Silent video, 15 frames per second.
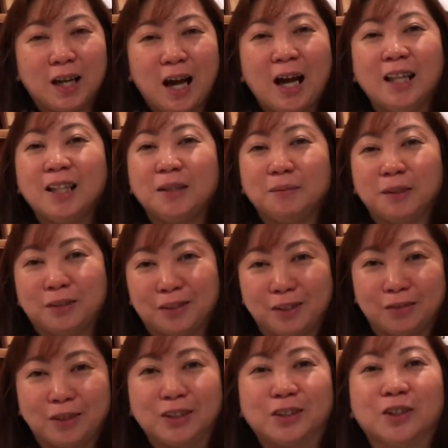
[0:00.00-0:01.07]
unlimited
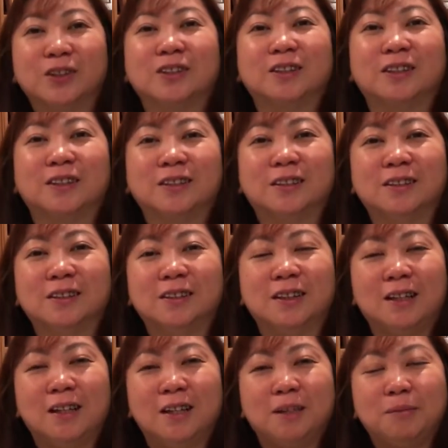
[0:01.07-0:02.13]
resources
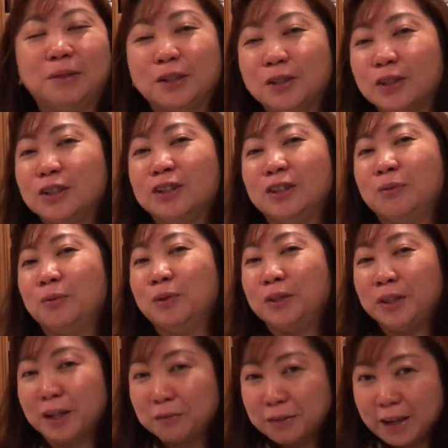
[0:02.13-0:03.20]
because it will
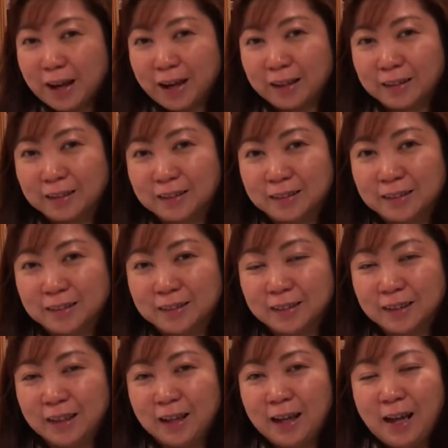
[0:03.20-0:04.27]
never end.
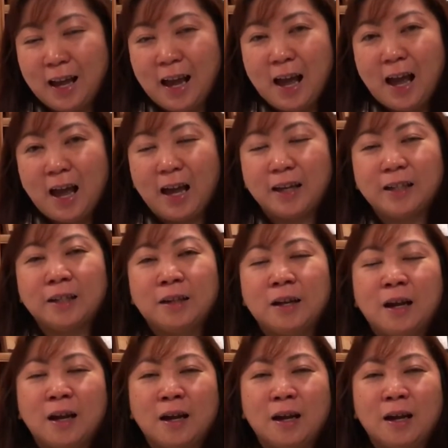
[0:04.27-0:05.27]
And